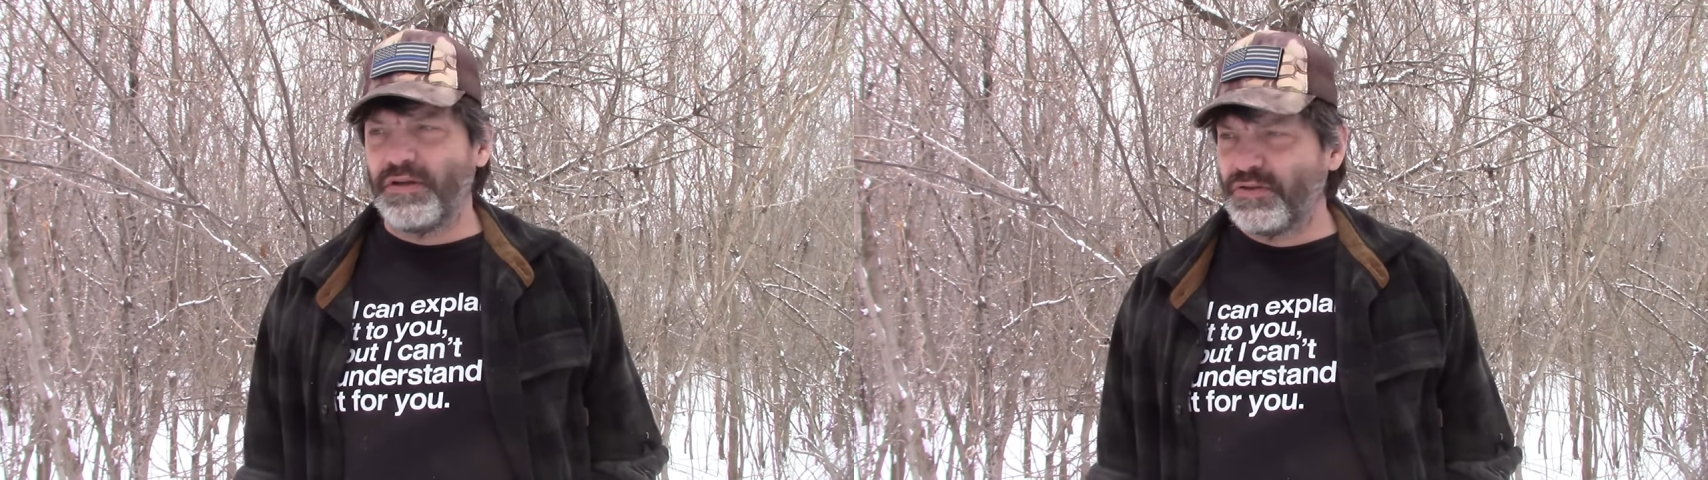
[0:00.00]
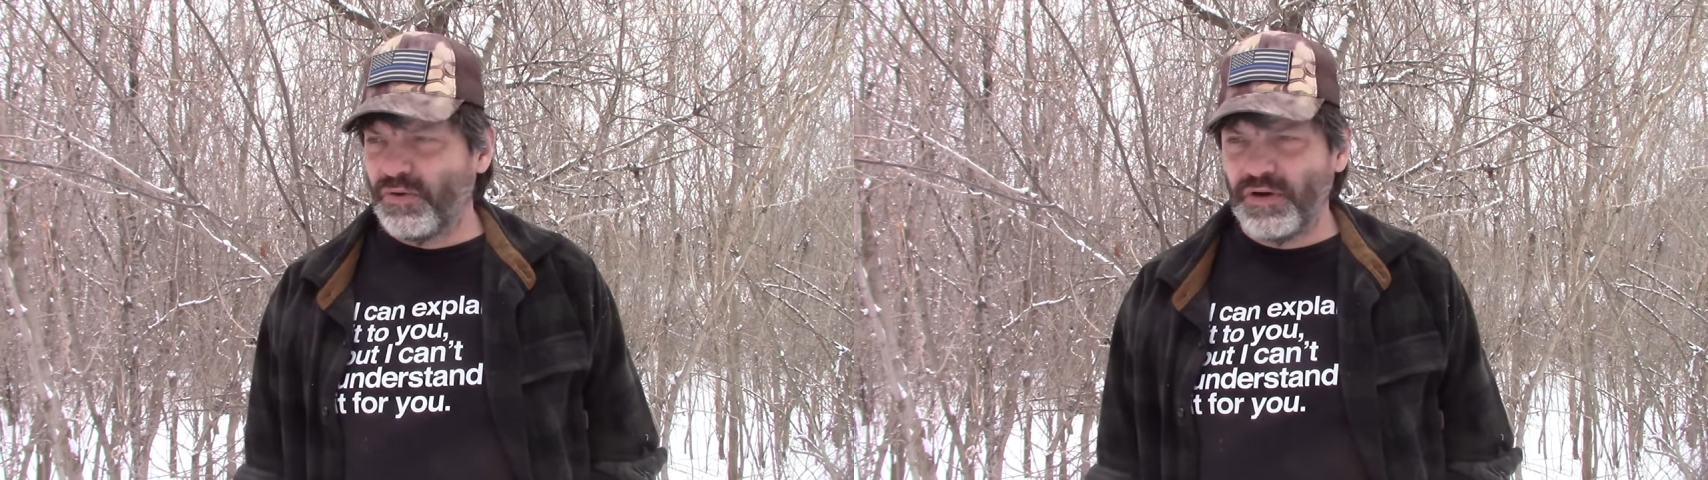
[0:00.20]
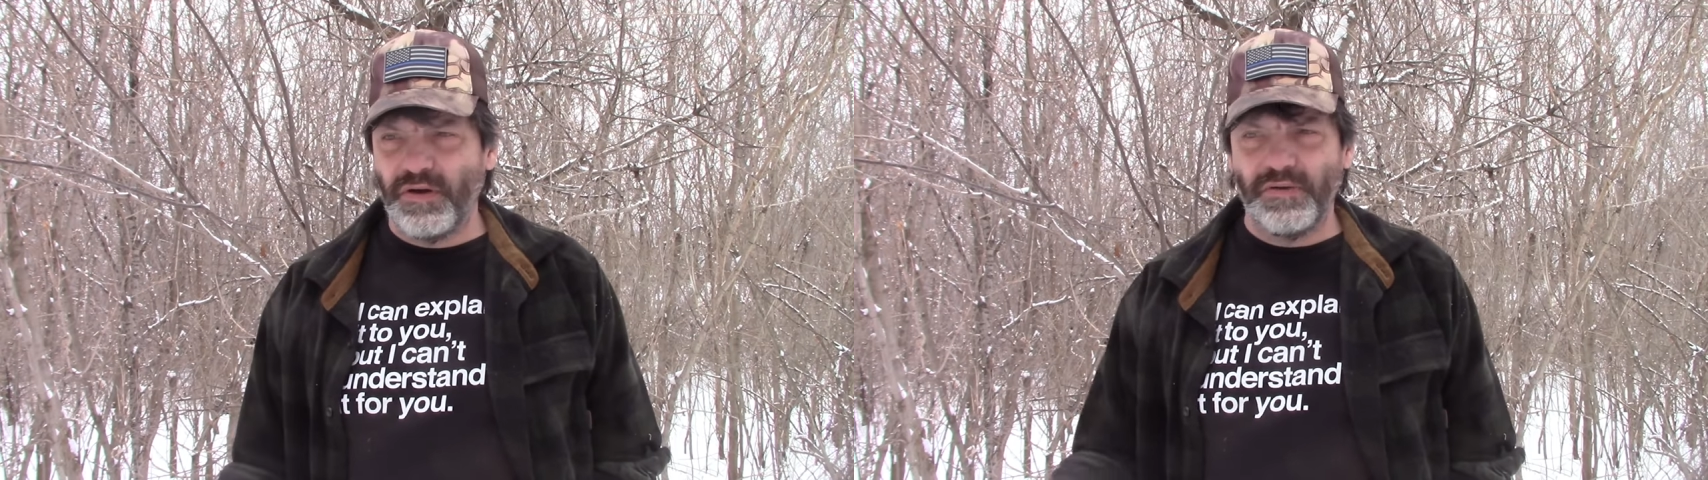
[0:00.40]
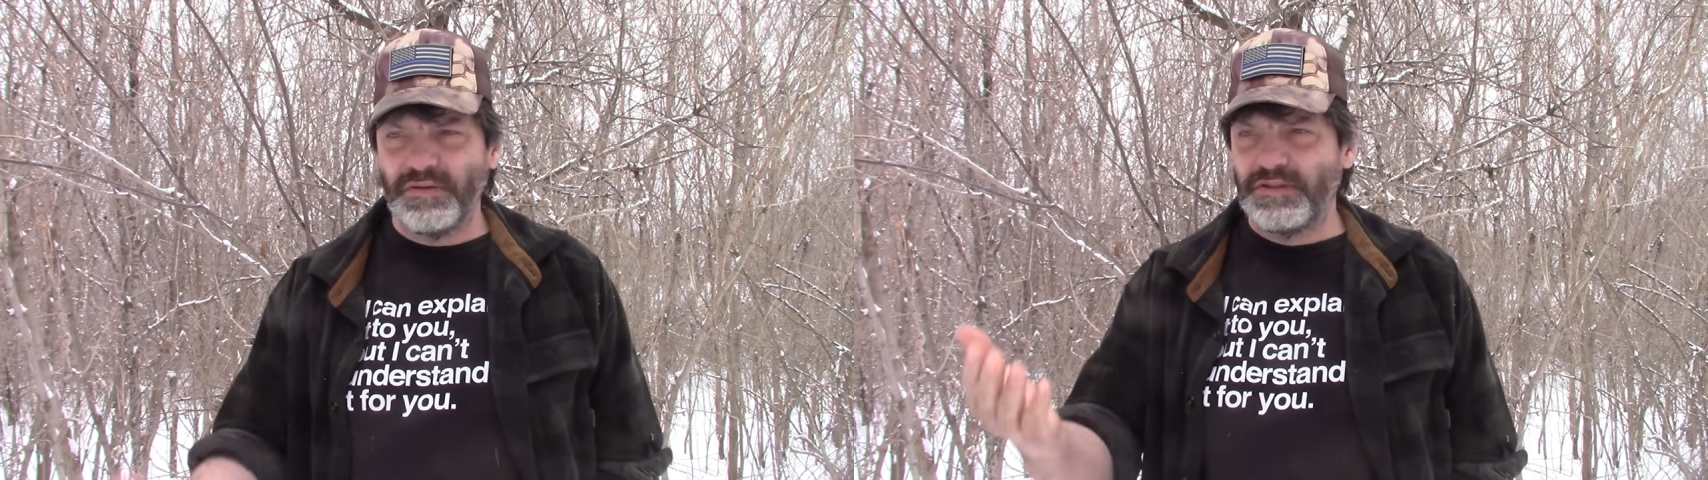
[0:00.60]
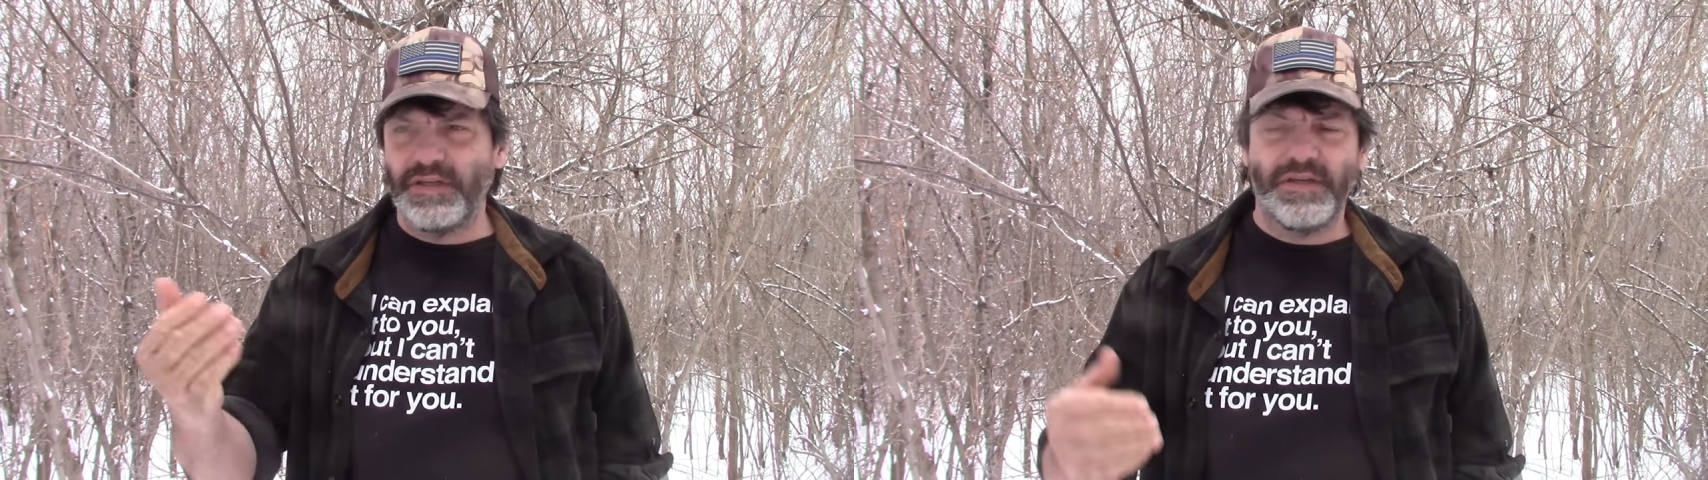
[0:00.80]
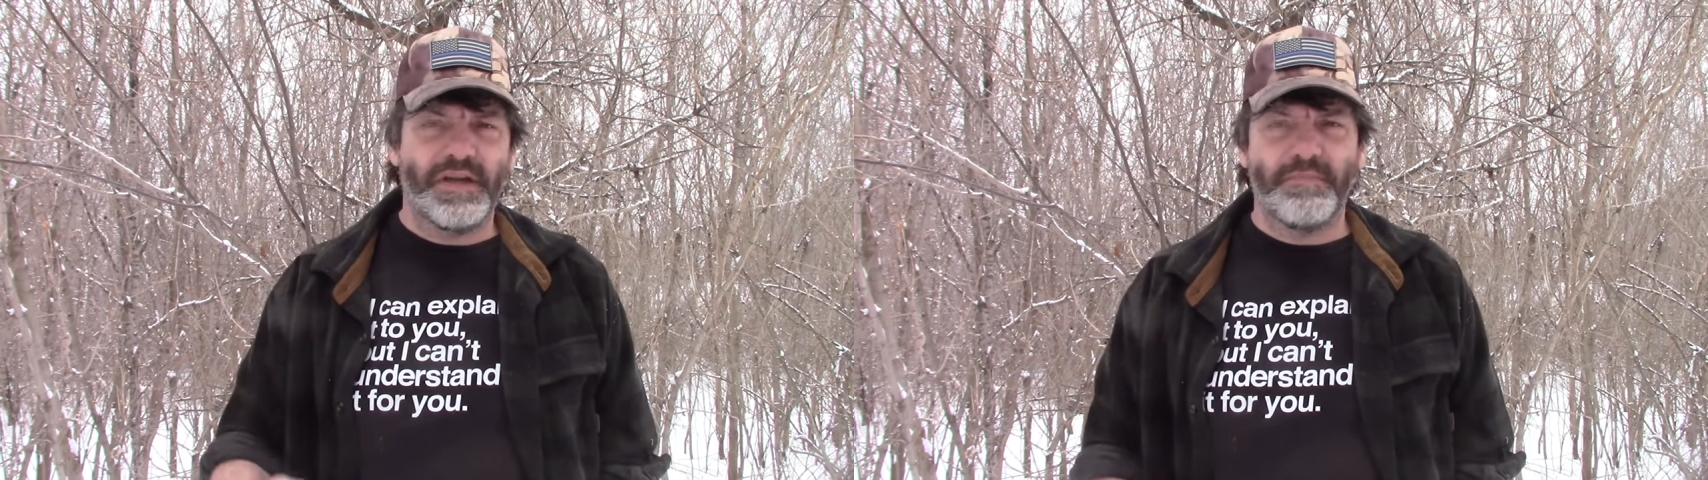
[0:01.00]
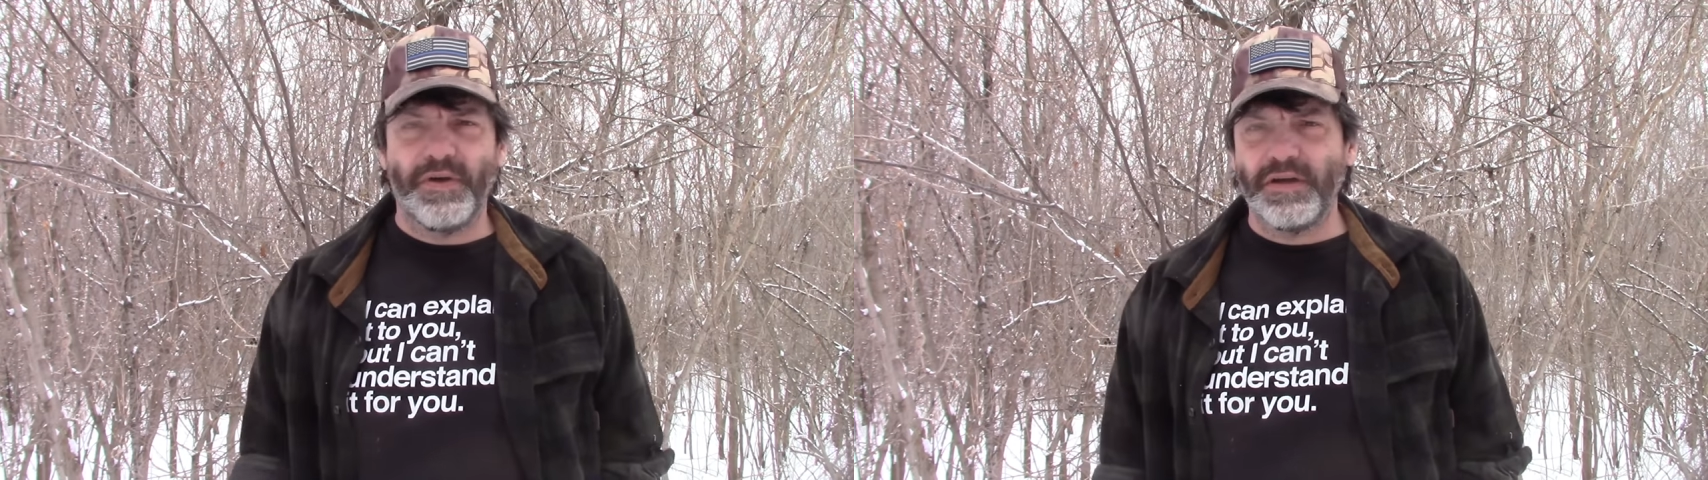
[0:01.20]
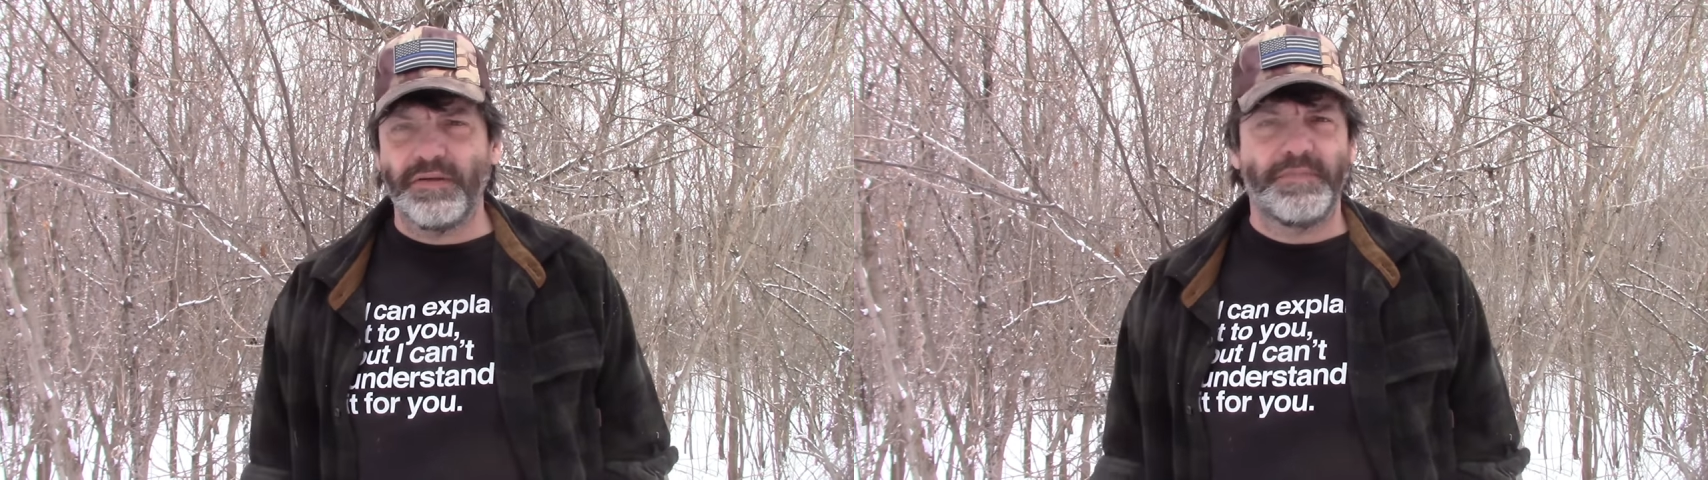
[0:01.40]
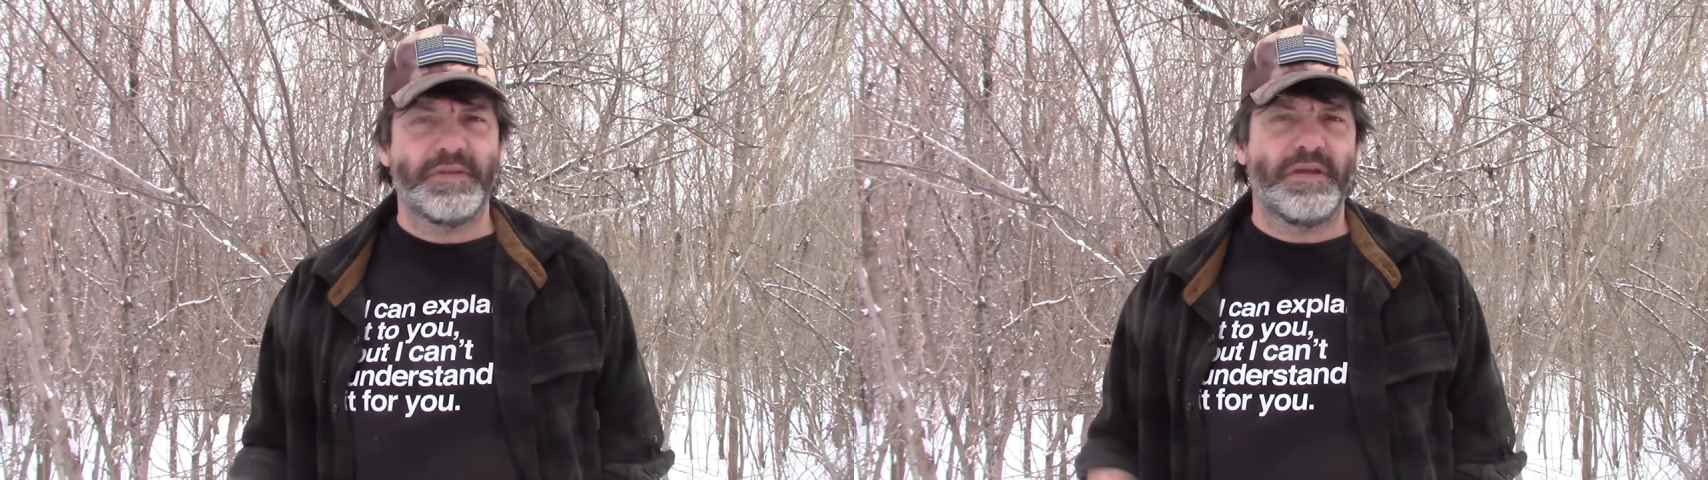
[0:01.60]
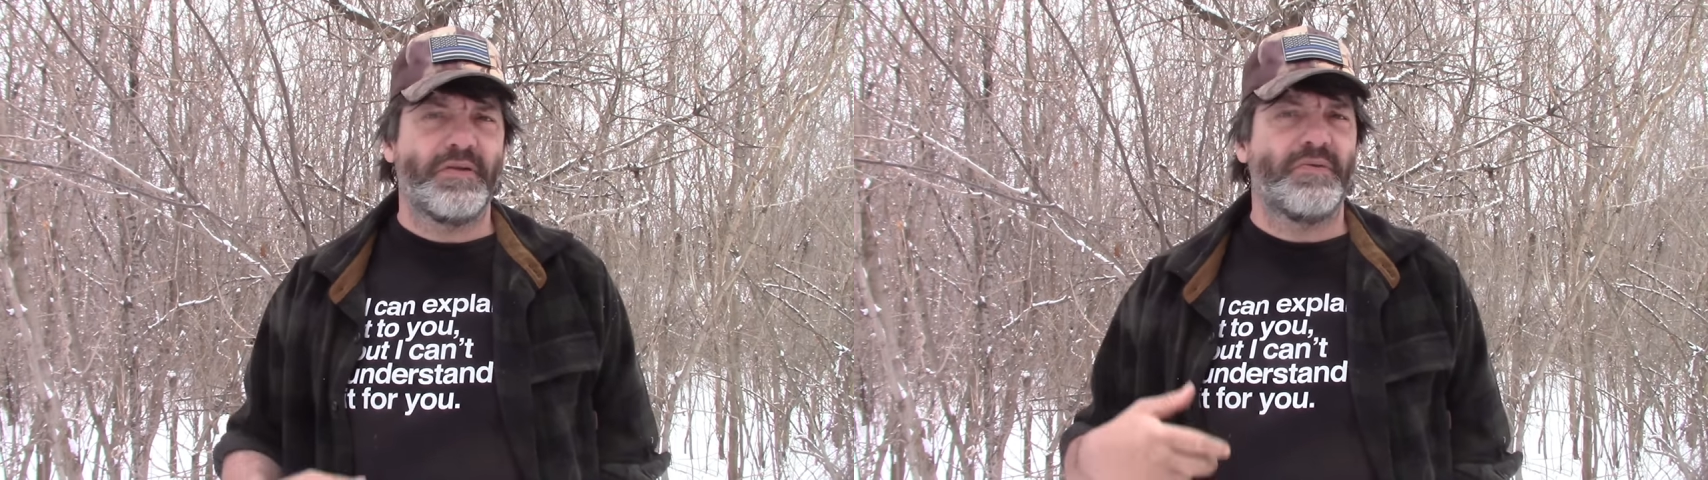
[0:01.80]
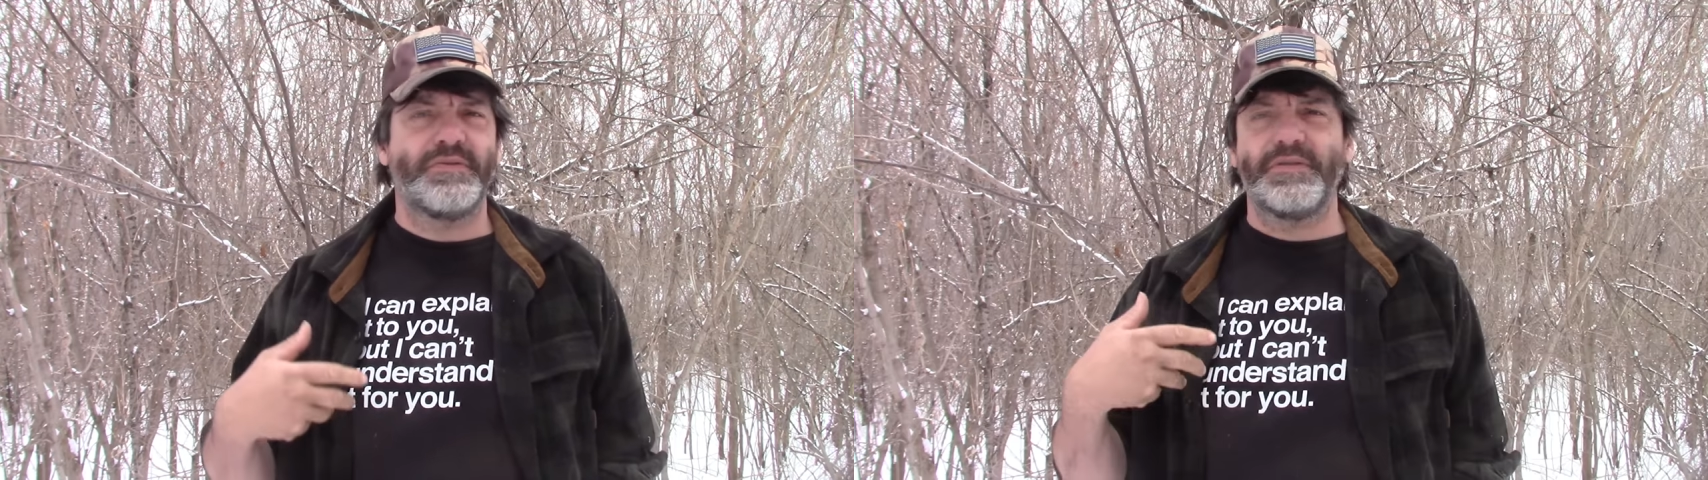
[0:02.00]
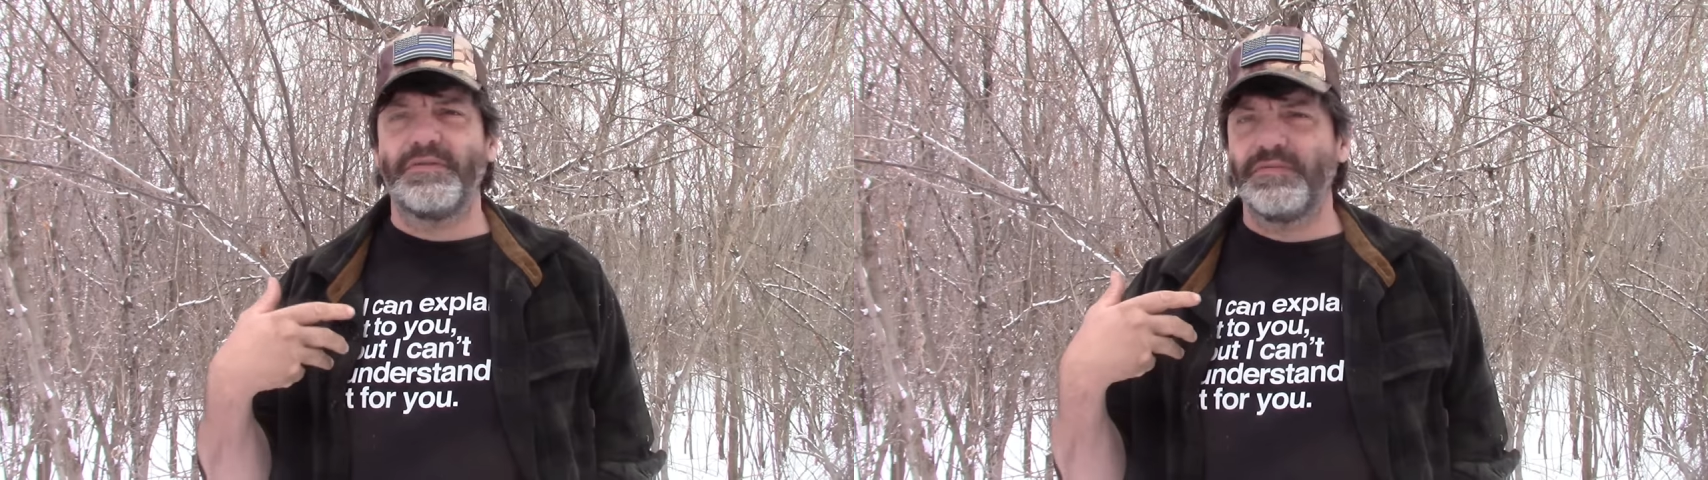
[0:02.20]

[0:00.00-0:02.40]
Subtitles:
is going out and sitting on a bucket, but they don't